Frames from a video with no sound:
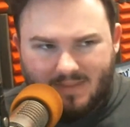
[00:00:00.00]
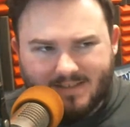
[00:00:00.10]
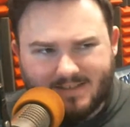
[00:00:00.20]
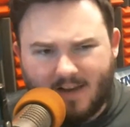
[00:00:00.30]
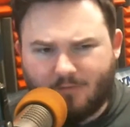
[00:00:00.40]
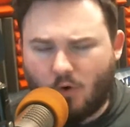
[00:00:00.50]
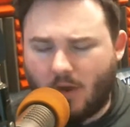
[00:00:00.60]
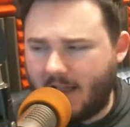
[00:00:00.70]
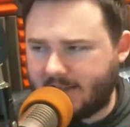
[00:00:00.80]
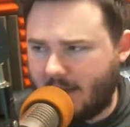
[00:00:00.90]
several
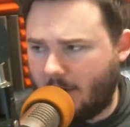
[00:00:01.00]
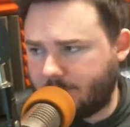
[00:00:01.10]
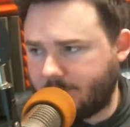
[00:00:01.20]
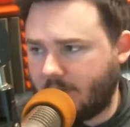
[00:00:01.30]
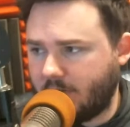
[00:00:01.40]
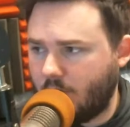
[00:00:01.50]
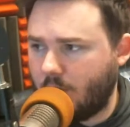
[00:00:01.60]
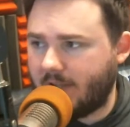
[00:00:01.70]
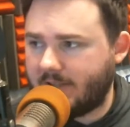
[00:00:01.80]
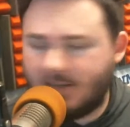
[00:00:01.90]
guys out due
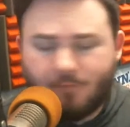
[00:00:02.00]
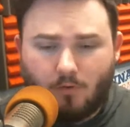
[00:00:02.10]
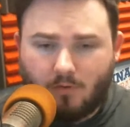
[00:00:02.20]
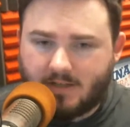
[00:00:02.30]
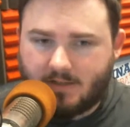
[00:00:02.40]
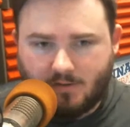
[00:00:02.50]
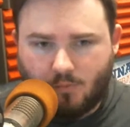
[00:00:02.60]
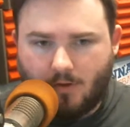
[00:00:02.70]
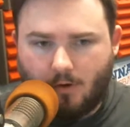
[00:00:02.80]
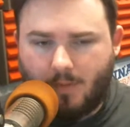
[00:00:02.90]
to different reasons,
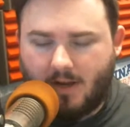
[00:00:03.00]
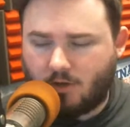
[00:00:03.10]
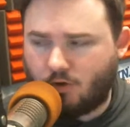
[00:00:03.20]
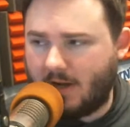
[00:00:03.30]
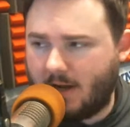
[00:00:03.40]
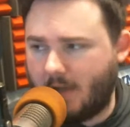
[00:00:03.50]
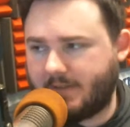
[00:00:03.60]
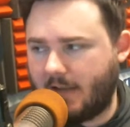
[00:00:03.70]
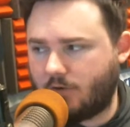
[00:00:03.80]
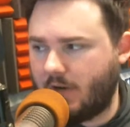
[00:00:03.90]
whether it be injury,
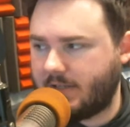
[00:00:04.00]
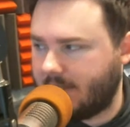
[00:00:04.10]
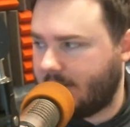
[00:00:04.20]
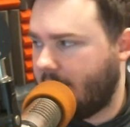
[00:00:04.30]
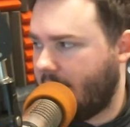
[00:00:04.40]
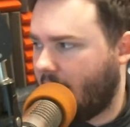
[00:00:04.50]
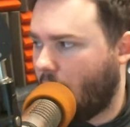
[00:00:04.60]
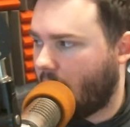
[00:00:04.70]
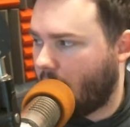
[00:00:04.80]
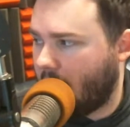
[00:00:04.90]
contact tracing,
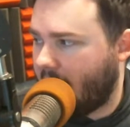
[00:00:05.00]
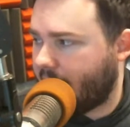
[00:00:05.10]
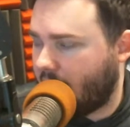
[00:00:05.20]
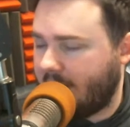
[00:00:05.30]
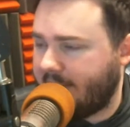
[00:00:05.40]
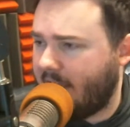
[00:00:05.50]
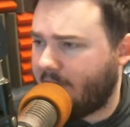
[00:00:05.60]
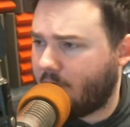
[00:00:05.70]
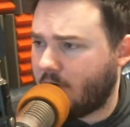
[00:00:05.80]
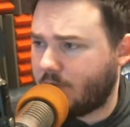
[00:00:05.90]
or whatever in
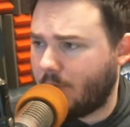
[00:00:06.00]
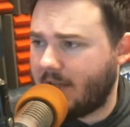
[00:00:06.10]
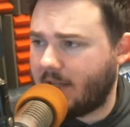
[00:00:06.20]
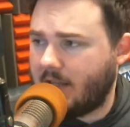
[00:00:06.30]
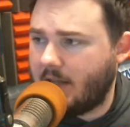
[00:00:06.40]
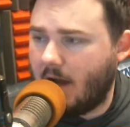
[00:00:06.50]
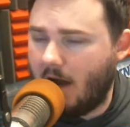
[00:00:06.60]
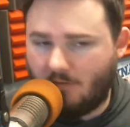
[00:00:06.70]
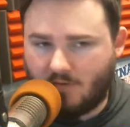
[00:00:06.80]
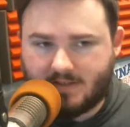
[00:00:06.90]
that first week
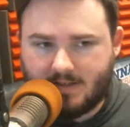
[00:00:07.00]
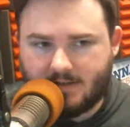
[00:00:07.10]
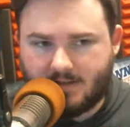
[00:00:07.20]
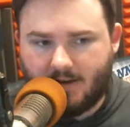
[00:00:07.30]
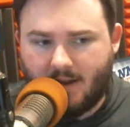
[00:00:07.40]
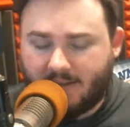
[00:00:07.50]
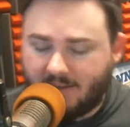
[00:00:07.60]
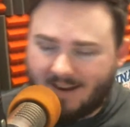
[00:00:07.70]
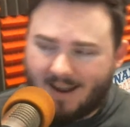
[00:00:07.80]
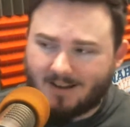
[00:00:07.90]
of the season, and
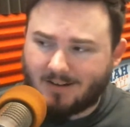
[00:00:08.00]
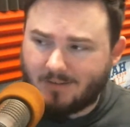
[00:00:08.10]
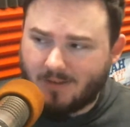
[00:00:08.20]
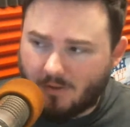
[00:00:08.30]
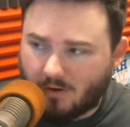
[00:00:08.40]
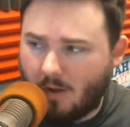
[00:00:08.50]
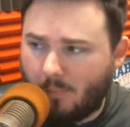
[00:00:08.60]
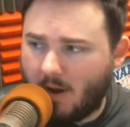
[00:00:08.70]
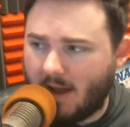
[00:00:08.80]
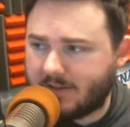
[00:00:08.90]
then had another
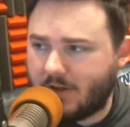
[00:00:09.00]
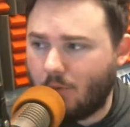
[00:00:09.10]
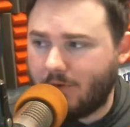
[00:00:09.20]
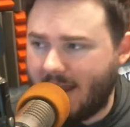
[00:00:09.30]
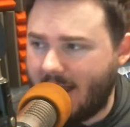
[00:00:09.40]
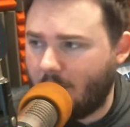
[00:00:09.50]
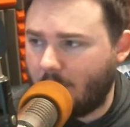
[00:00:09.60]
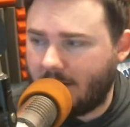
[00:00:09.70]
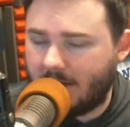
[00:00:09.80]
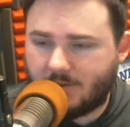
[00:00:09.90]
couple guys go down
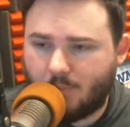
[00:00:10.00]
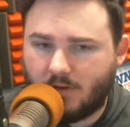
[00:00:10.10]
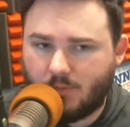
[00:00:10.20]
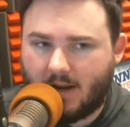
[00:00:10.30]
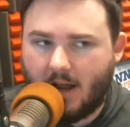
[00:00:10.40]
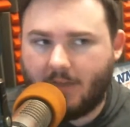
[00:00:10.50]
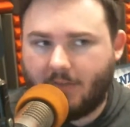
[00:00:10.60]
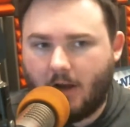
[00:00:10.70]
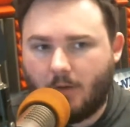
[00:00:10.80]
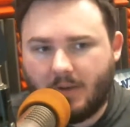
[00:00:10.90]
against Brunswick High
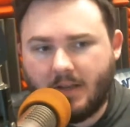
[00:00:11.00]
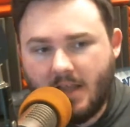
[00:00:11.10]
there, but